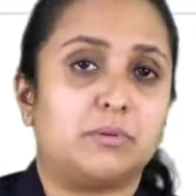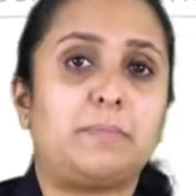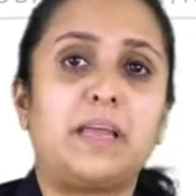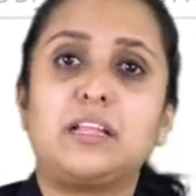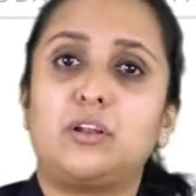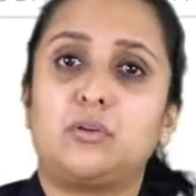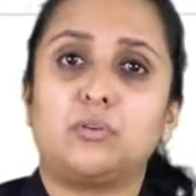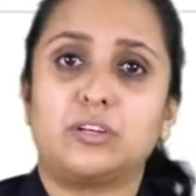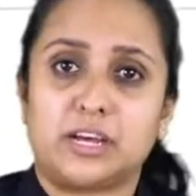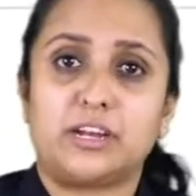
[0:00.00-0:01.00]
pay the
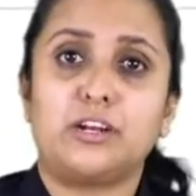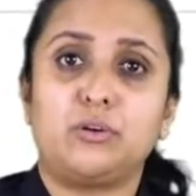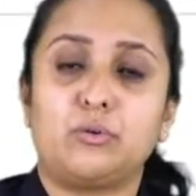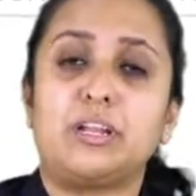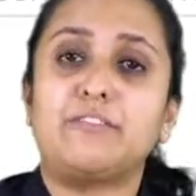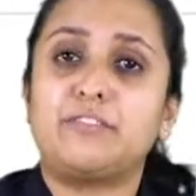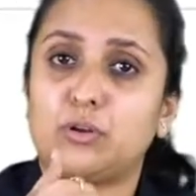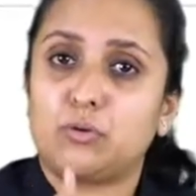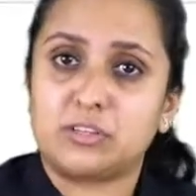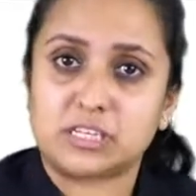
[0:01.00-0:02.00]
loan, current loan, if the
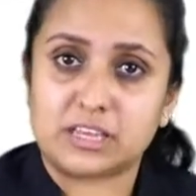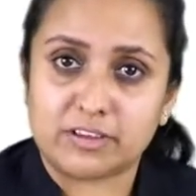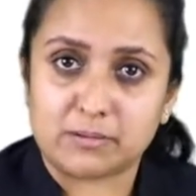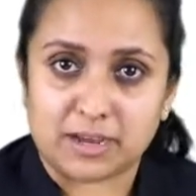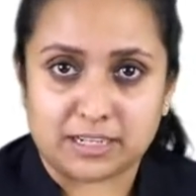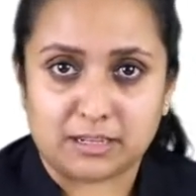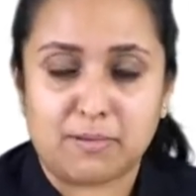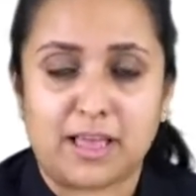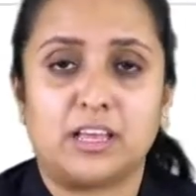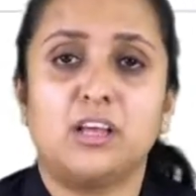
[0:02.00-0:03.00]
loan is given by the
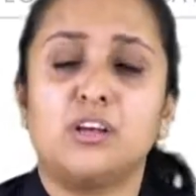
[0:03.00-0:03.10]
bank.